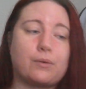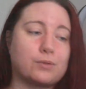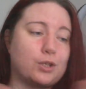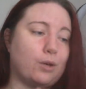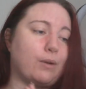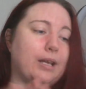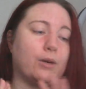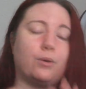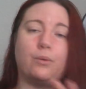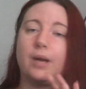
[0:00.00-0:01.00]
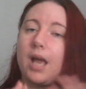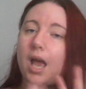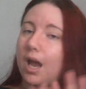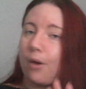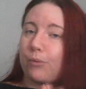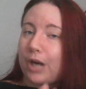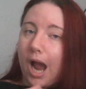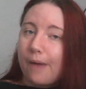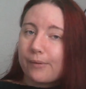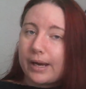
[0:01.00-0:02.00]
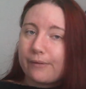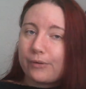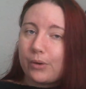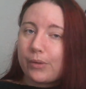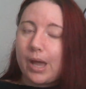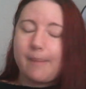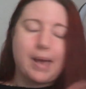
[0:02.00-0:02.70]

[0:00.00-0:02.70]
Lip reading: do a little recovery for them,